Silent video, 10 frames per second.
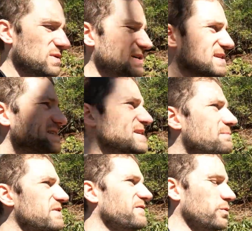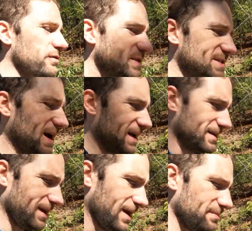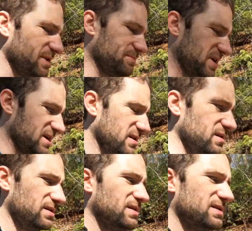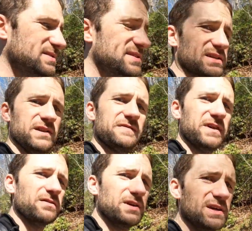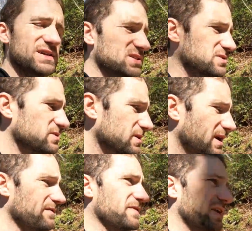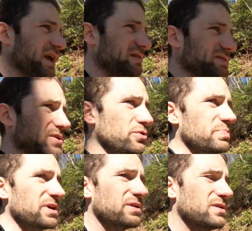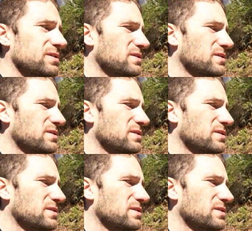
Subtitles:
So as I said before, this hike can be made significantly easier if the gate is open,